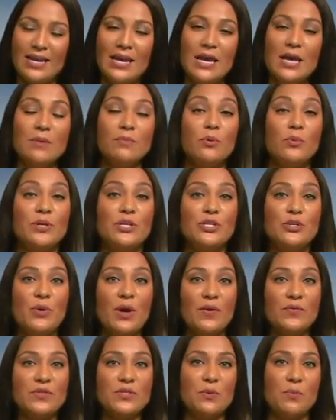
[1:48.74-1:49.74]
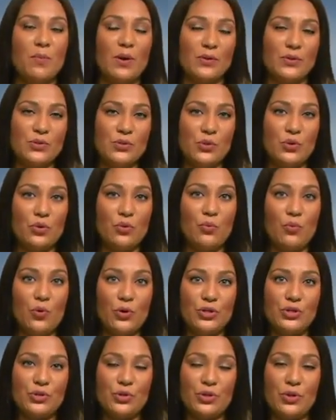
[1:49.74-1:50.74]
but we do have some monsoonal
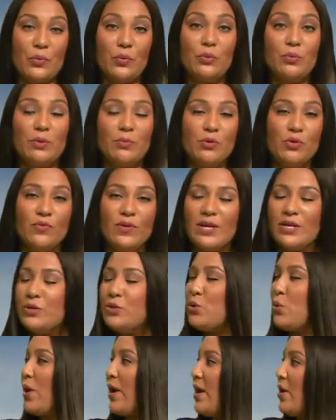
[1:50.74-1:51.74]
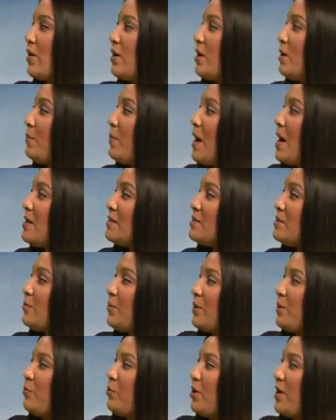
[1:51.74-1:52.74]
moisture that will be moving into our area, possibly
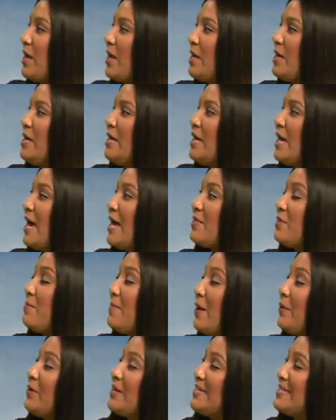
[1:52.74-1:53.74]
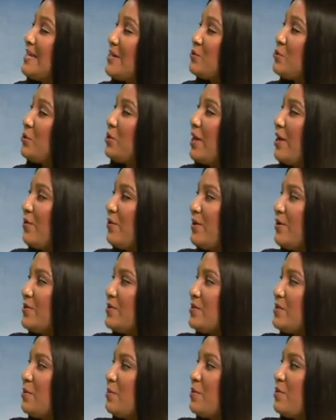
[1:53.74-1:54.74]
bringing uh, the mountain and desert areas
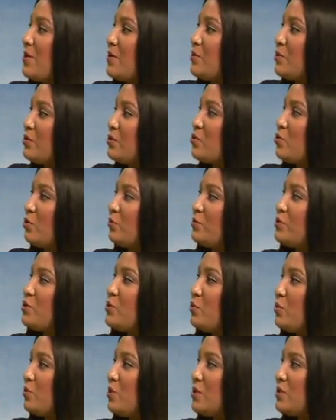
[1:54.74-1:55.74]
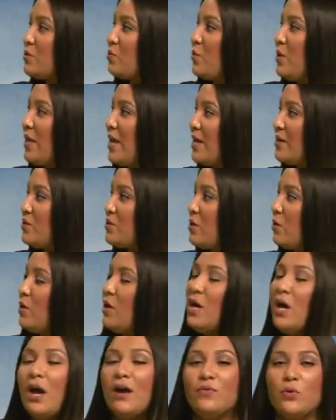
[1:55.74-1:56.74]
some thunderstorms through this weekend. So,
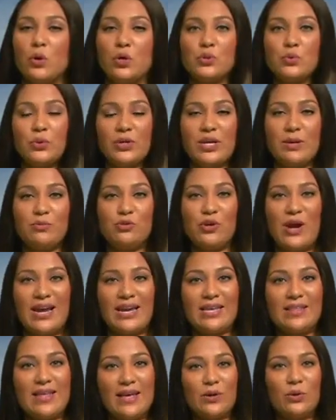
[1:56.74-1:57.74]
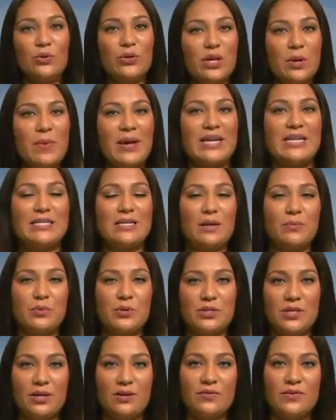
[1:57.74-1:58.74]
of course, we'll keep tracking that. Only about a
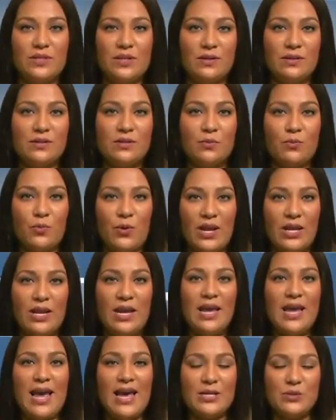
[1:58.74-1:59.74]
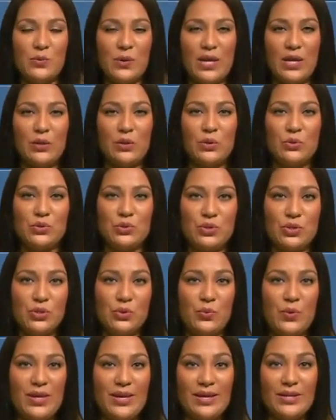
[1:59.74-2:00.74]
10% of seeing some rain as we get closer to the
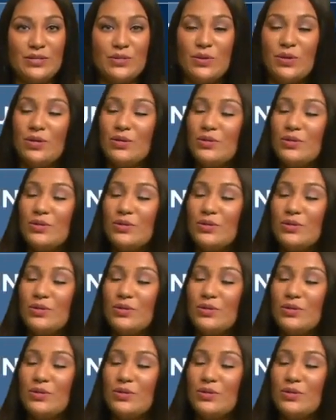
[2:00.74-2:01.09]
weekend. So here's a